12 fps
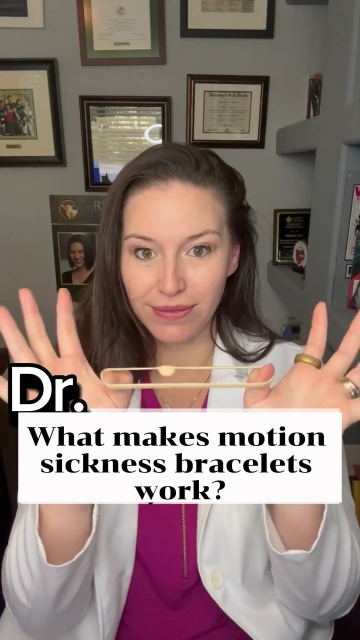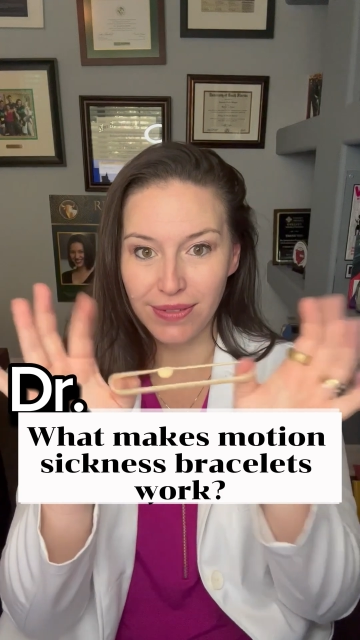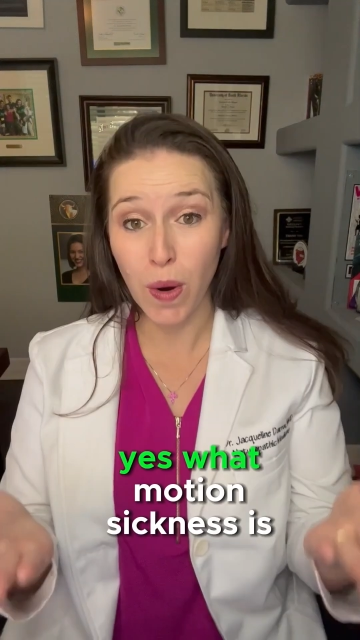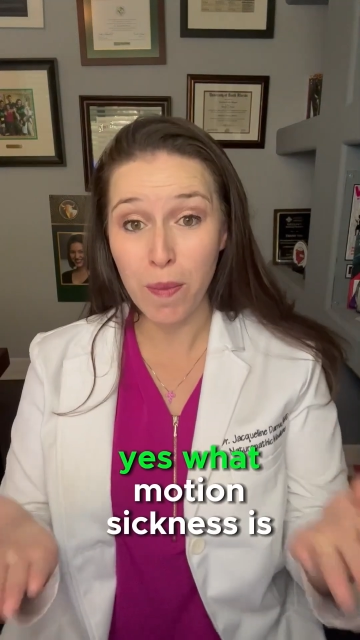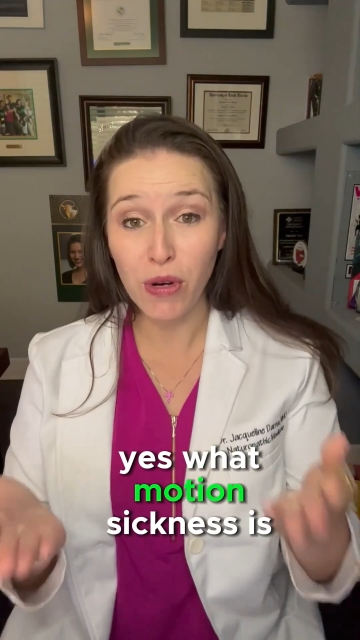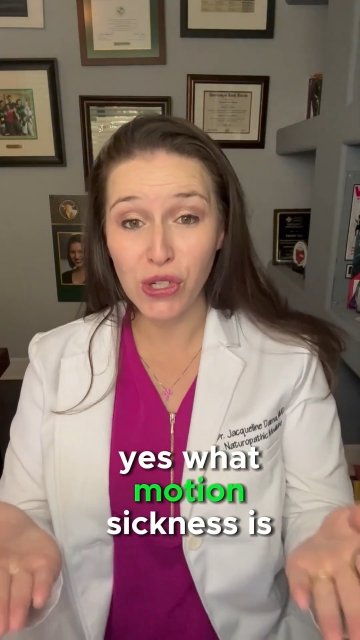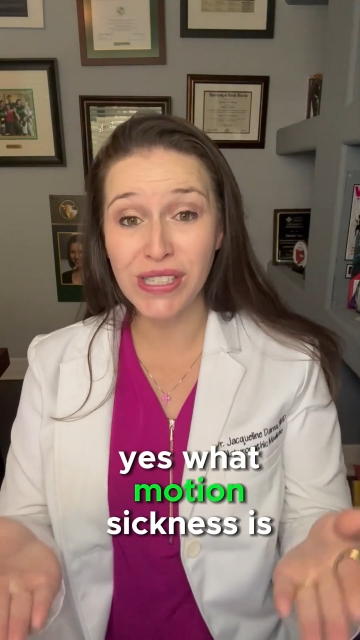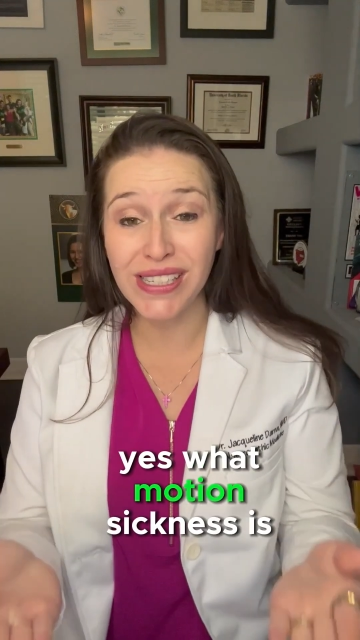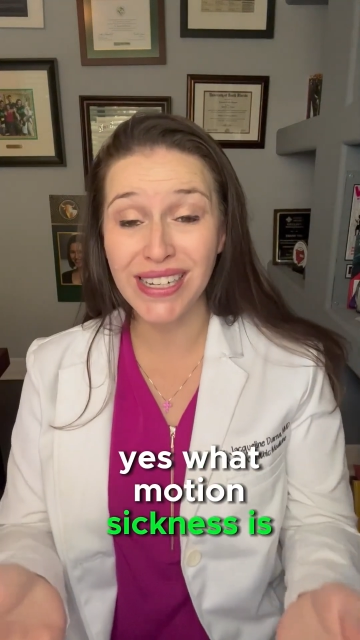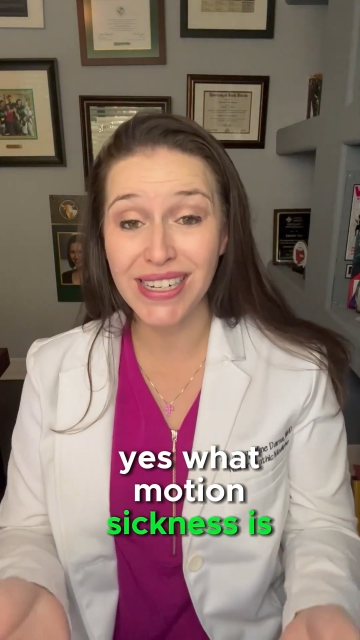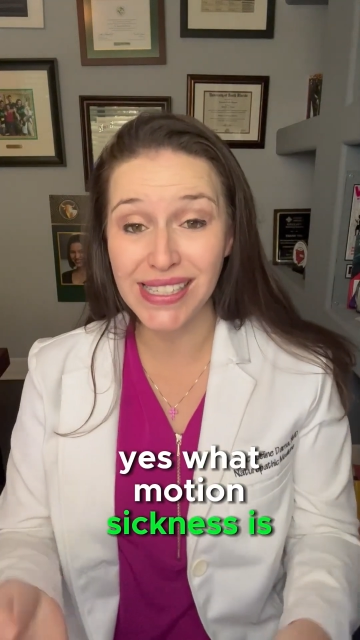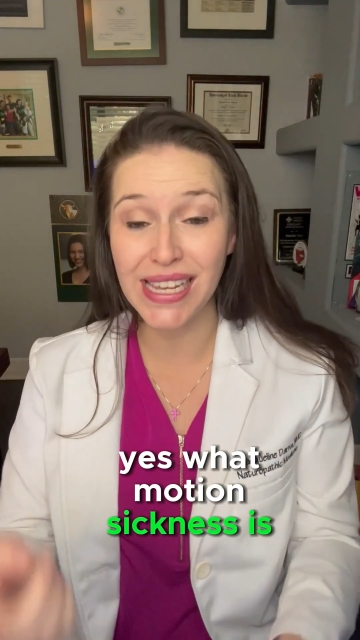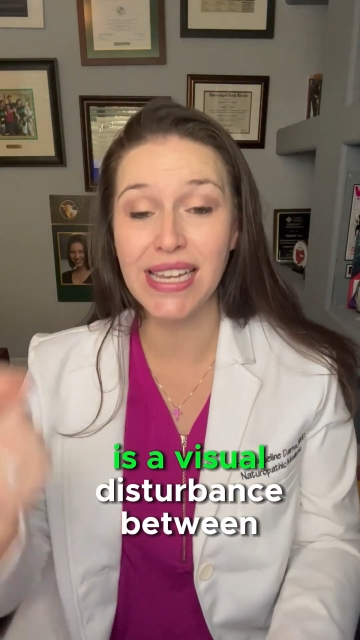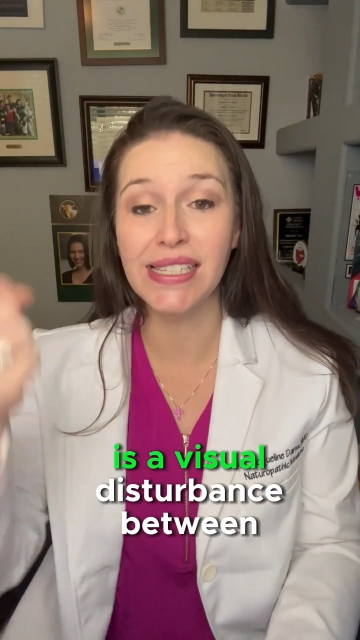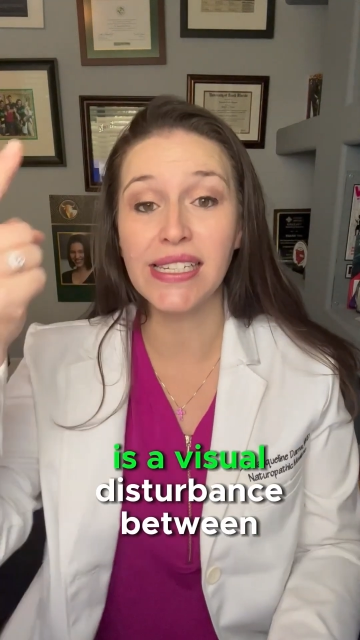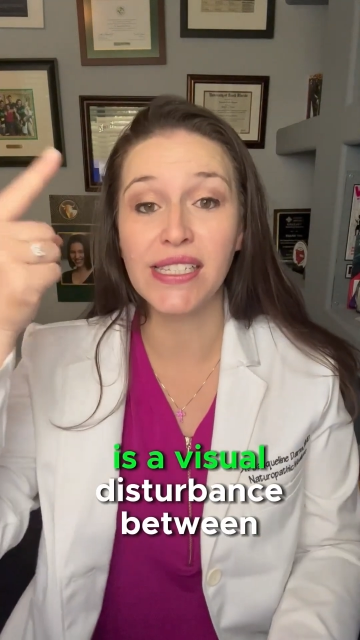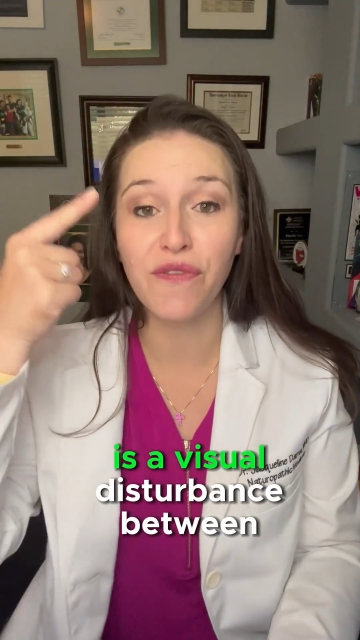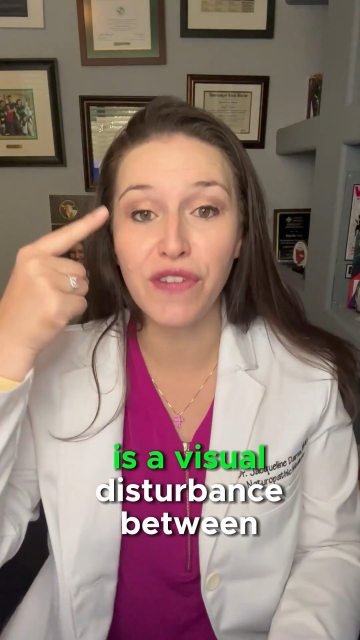What motion sickness is,
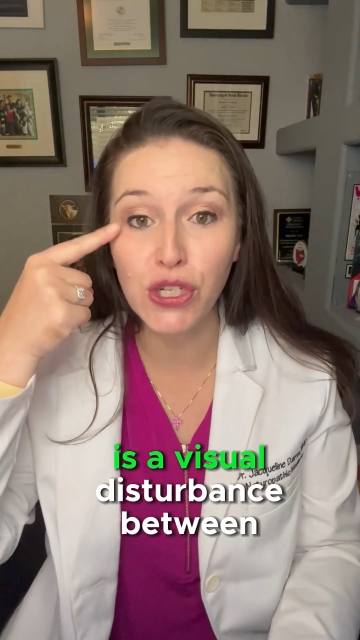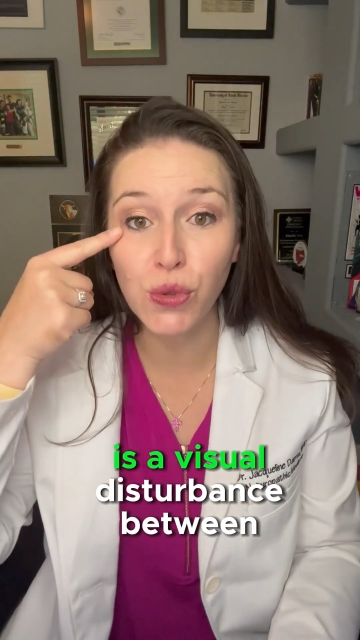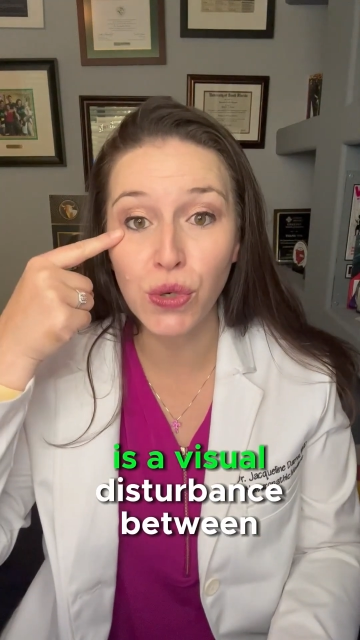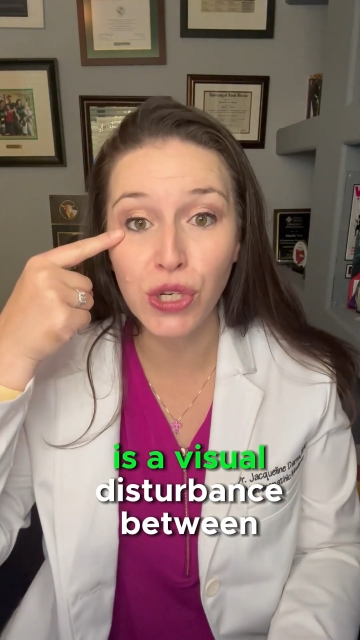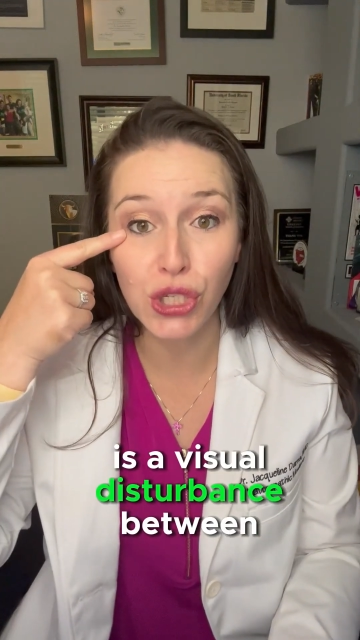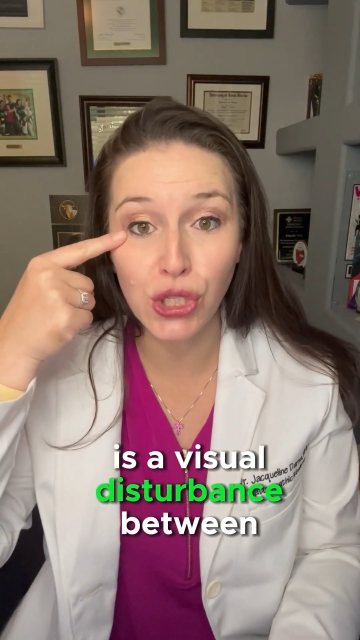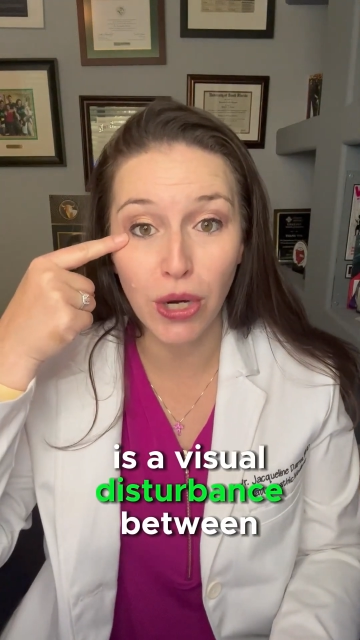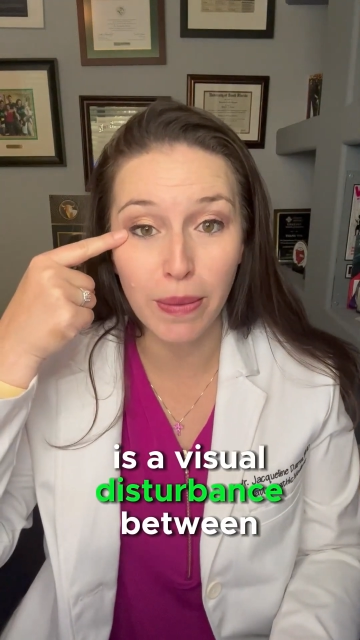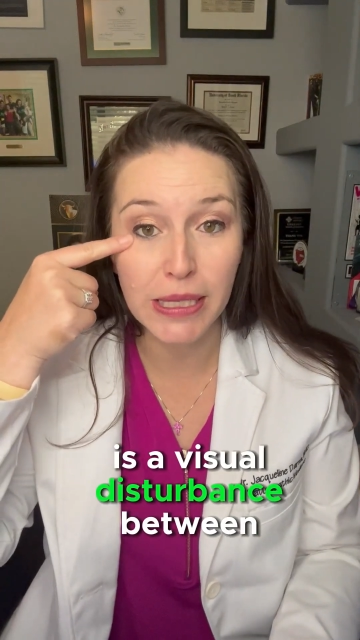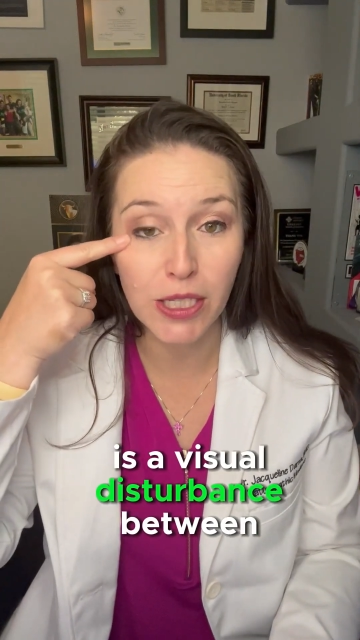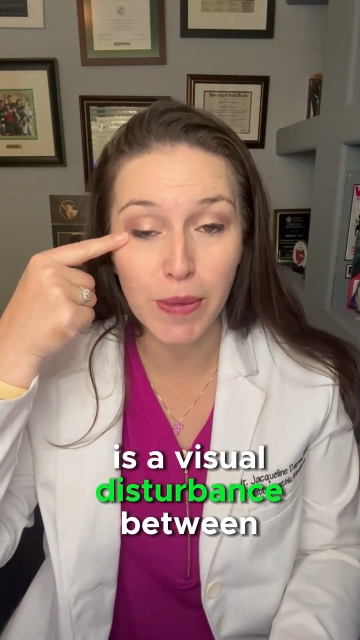is a visual disturbance